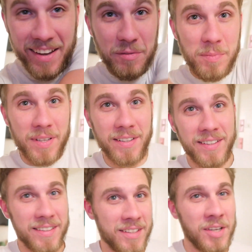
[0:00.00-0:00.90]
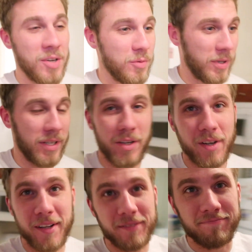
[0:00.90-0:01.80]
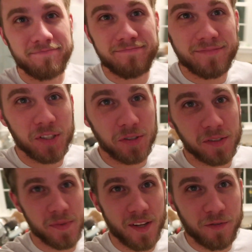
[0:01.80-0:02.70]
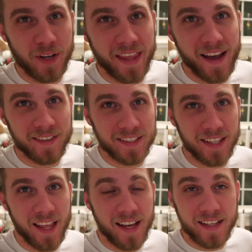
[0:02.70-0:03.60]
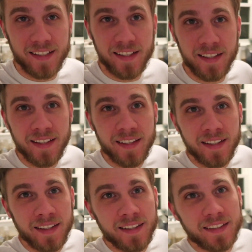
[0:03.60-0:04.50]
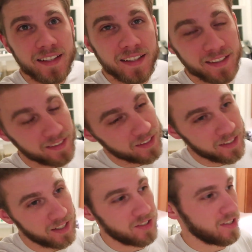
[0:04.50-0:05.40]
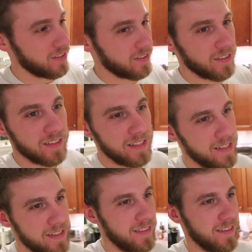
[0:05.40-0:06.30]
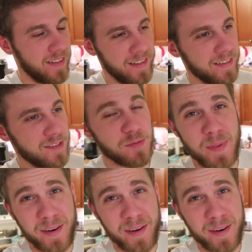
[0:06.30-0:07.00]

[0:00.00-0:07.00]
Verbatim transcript: have been working on doing some stuff around the house like getting the kitchen clean and